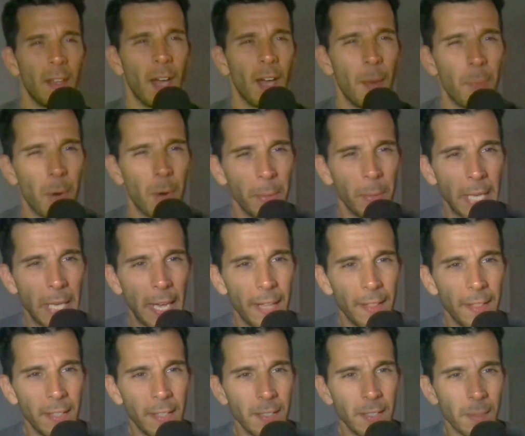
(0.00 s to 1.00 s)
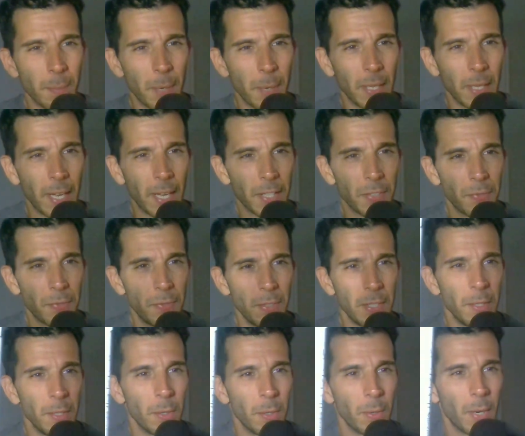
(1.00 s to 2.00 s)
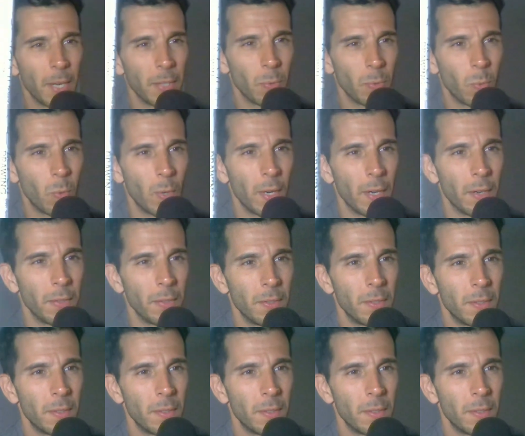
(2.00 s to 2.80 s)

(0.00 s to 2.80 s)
I probably had these in my last video as well.